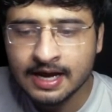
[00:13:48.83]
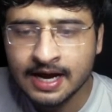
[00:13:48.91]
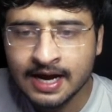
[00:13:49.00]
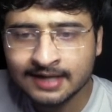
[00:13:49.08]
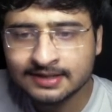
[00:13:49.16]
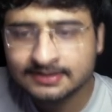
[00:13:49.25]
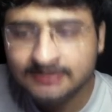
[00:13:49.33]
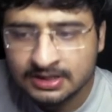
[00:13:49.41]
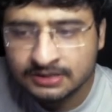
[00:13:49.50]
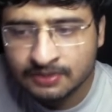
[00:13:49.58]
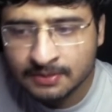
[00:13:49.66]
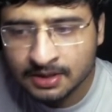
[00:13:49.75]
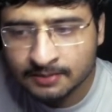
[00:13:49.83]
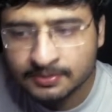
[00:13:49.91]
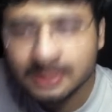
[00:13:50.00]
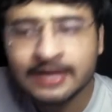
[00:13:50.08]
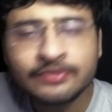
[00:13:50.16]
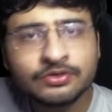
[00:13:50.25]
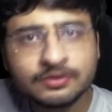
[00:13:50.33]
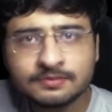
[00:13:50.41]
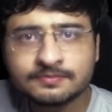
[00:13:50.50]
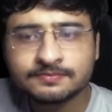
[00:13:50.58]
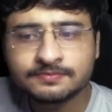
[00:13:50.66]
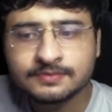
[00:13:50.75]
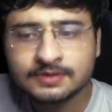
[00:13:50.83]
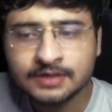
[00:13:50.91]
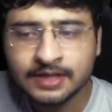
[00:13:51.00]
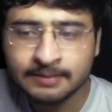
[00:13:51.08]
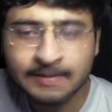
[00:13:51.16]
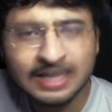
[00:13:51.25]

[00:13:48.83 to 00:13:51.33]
And 6 will become the length, right?